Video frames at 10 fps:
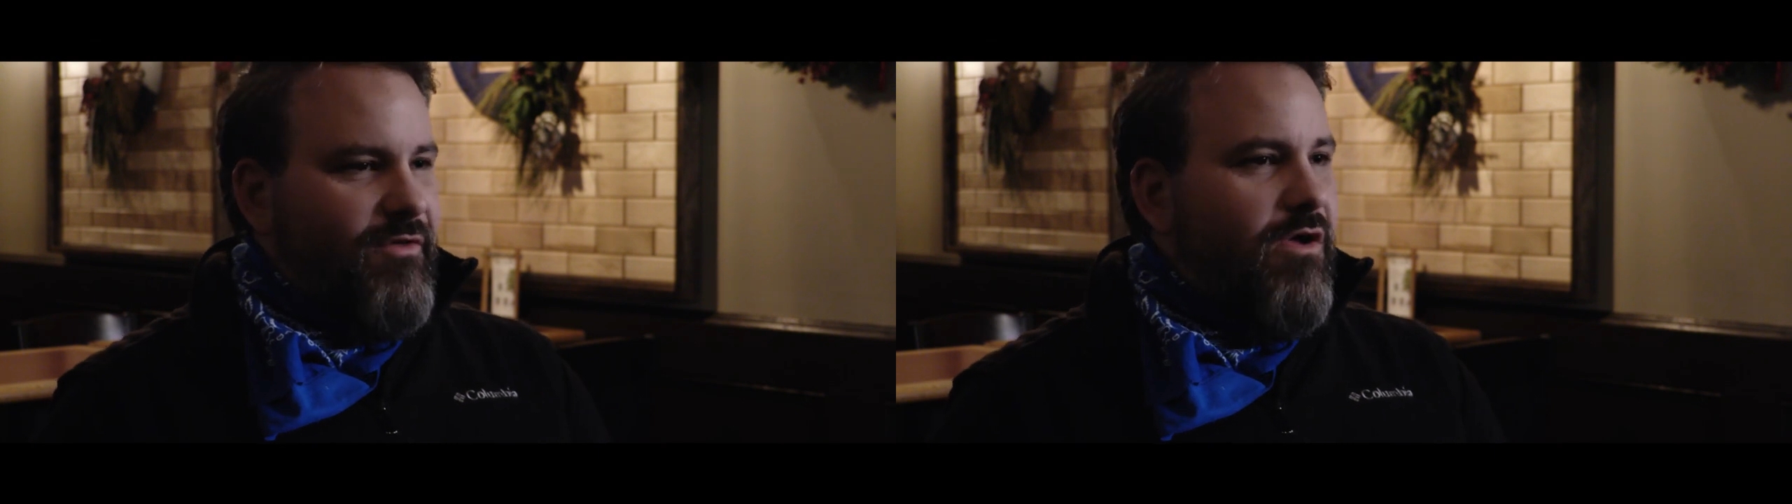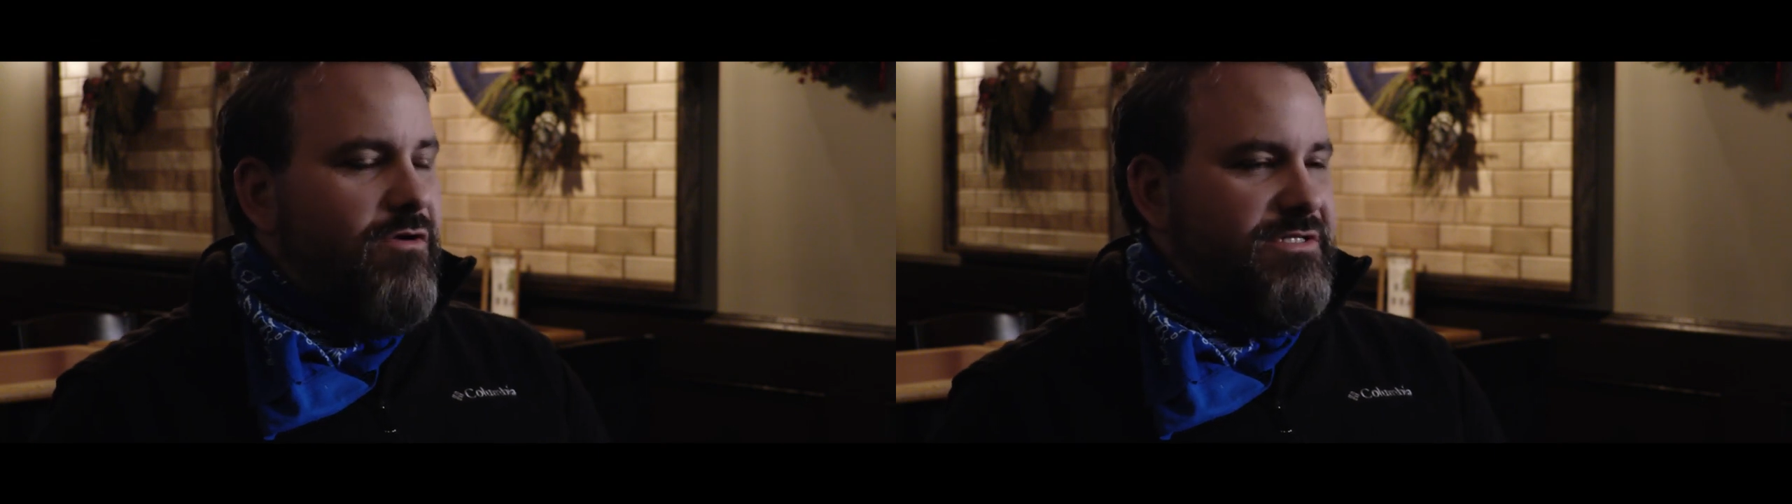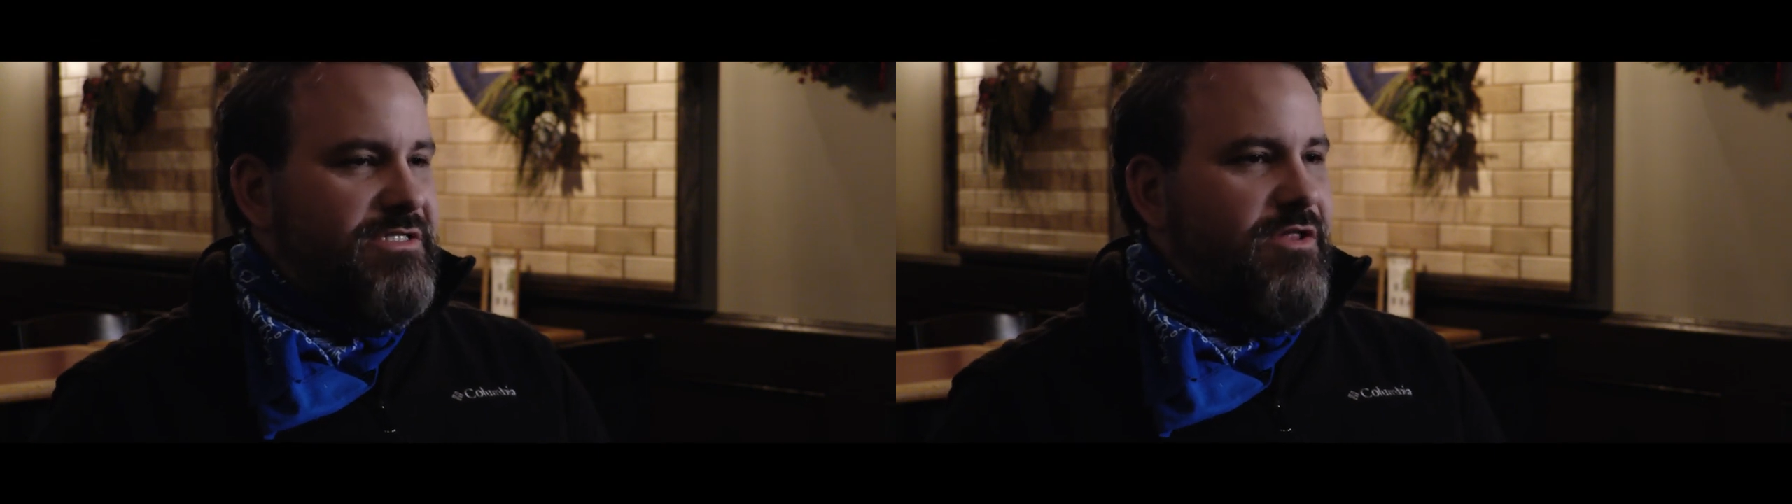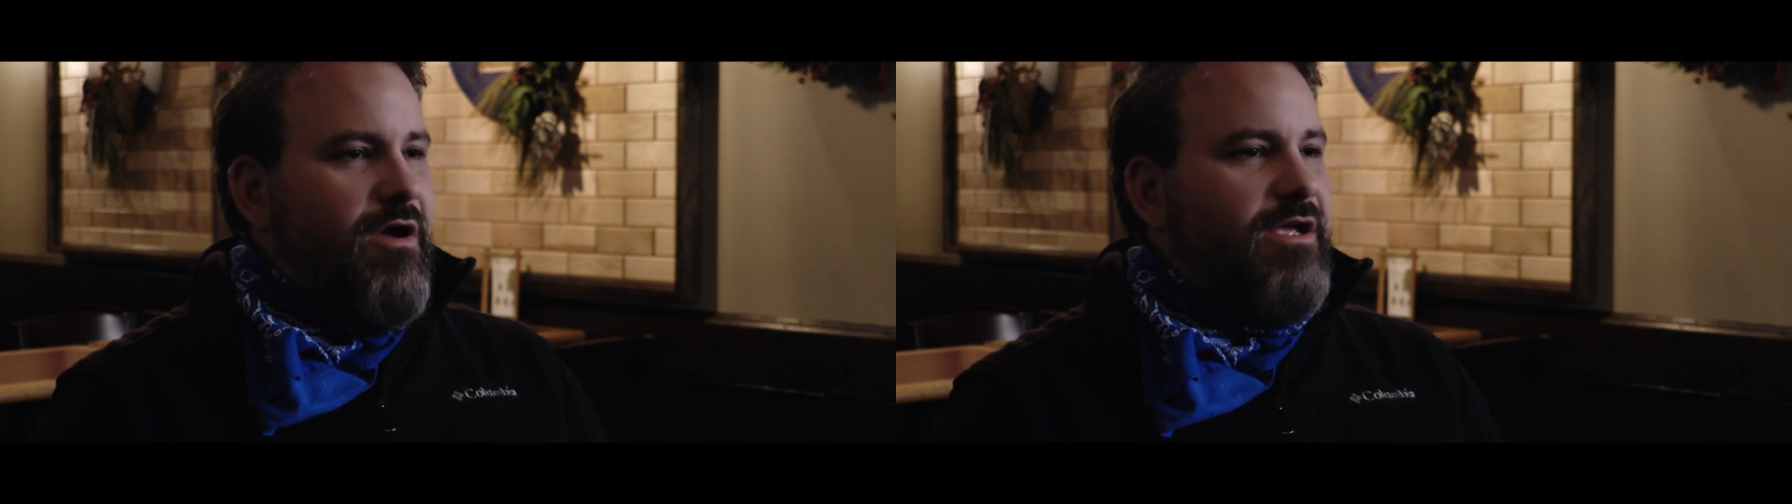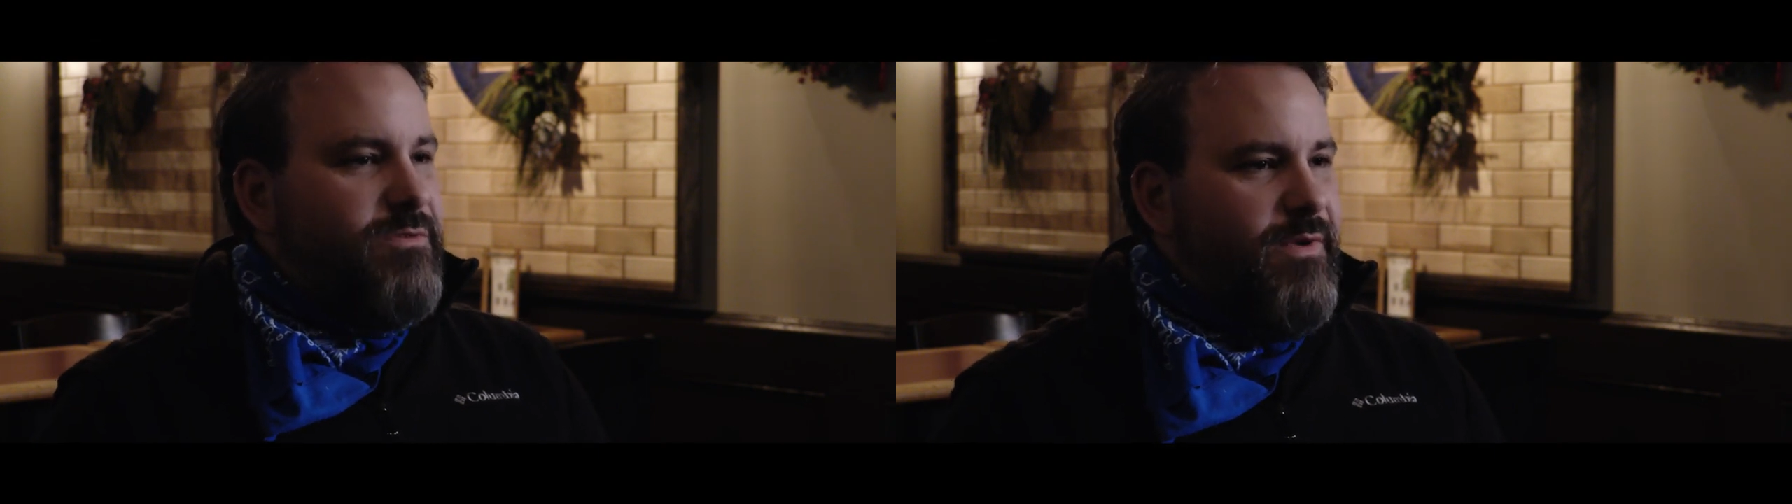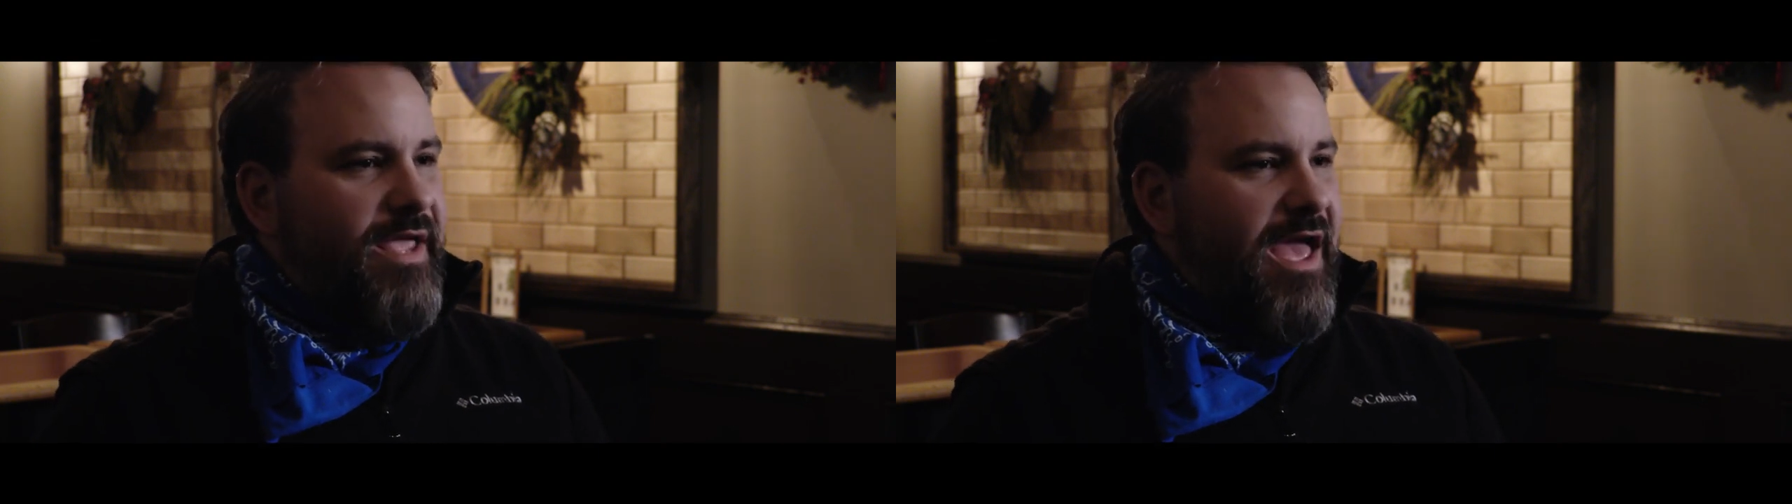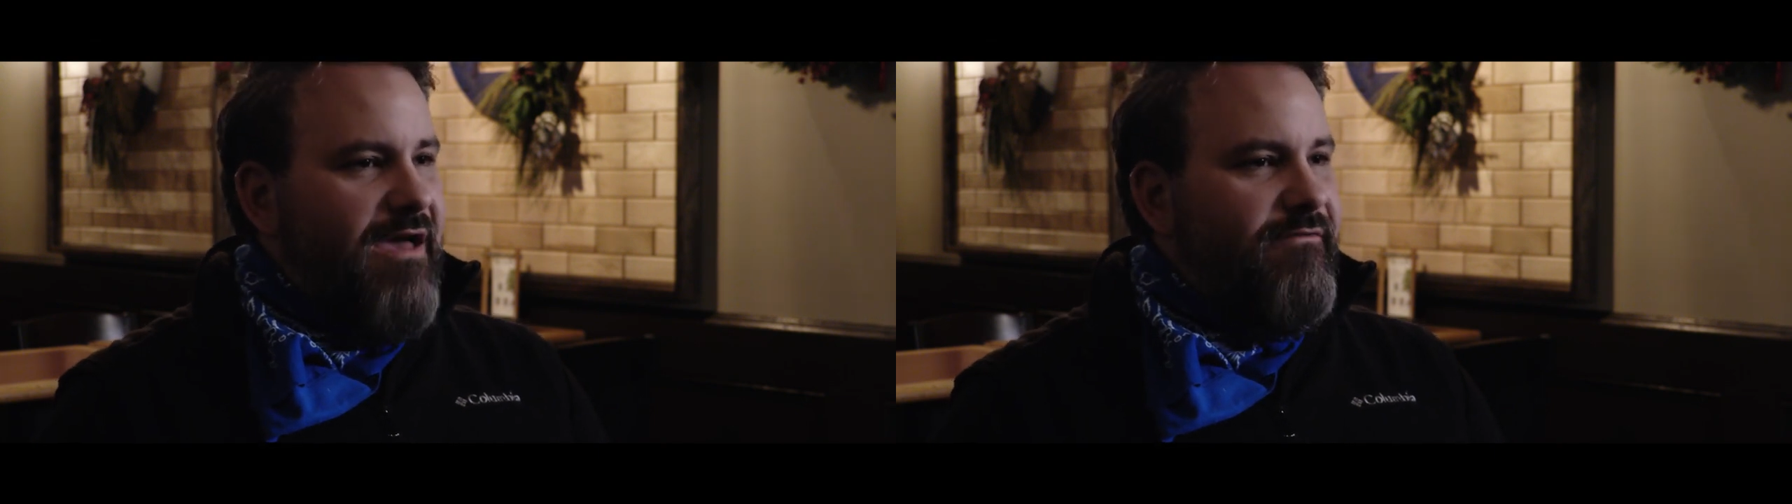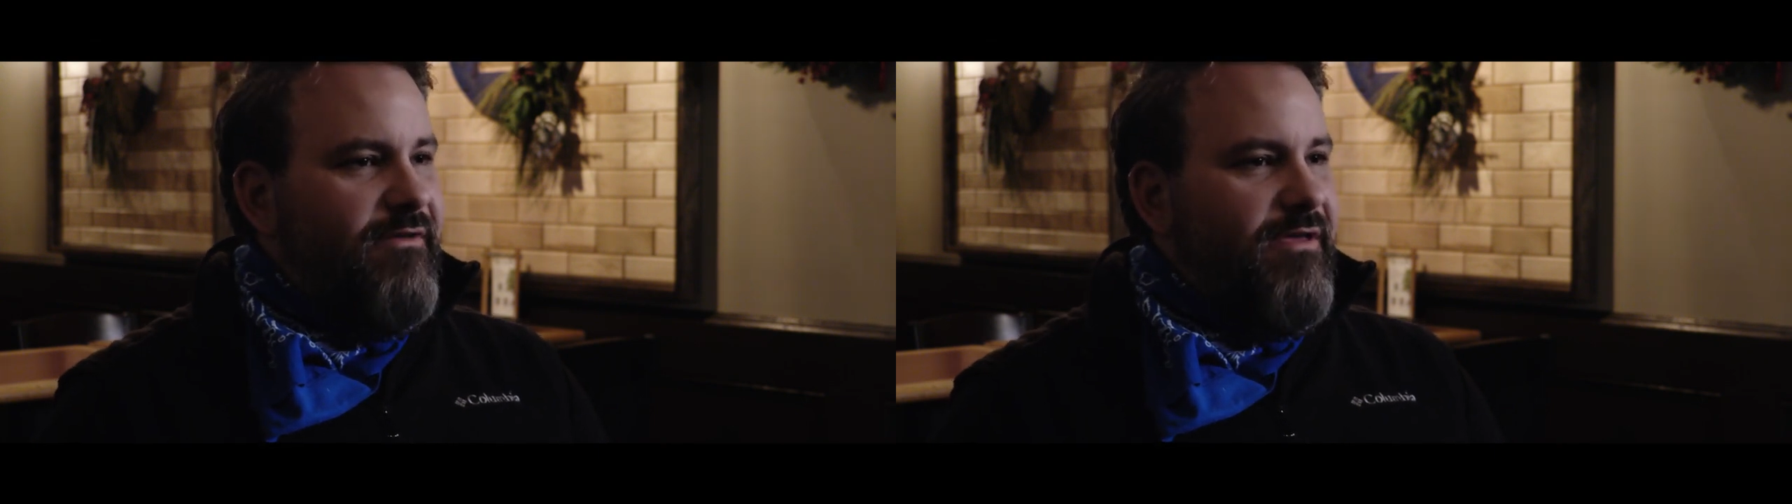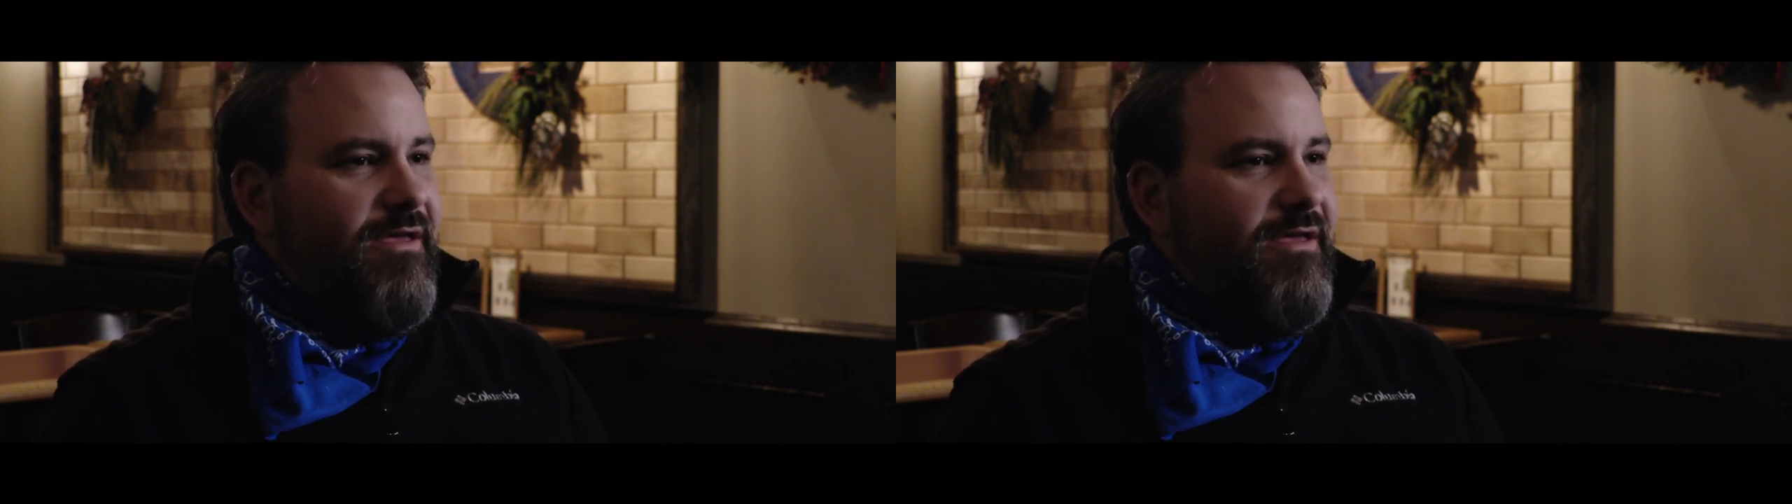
close as long as we have